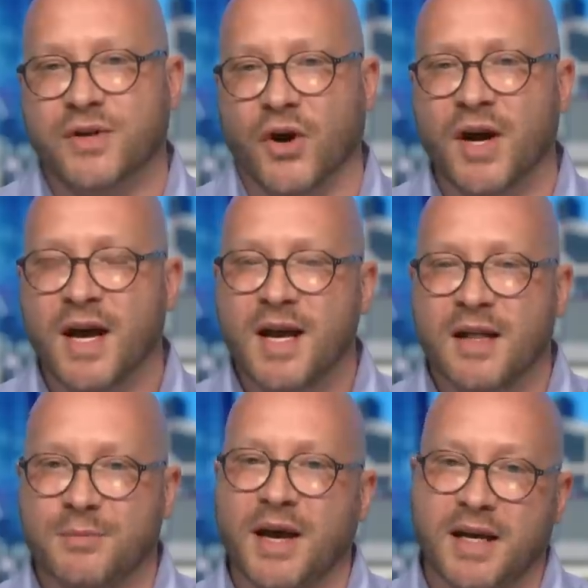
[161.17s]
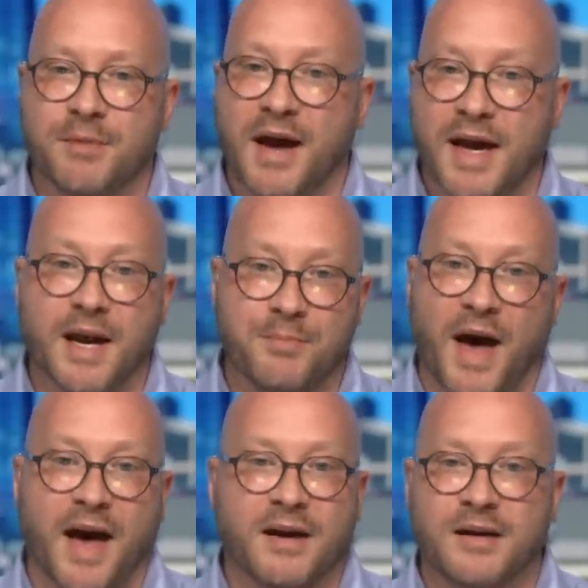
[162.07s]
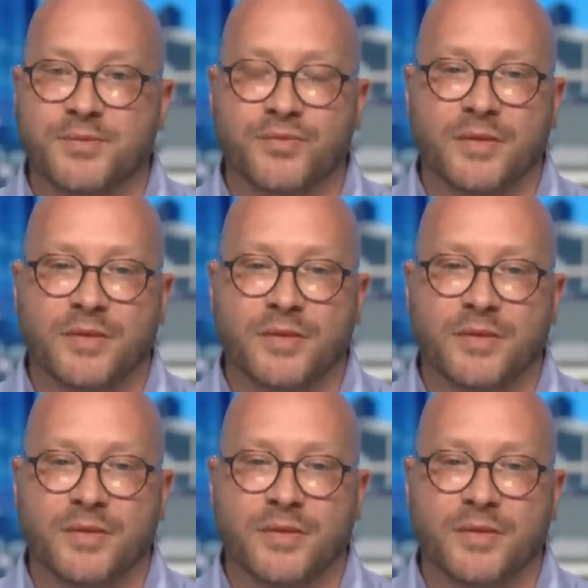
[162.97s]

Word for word: So mm. the media may get back,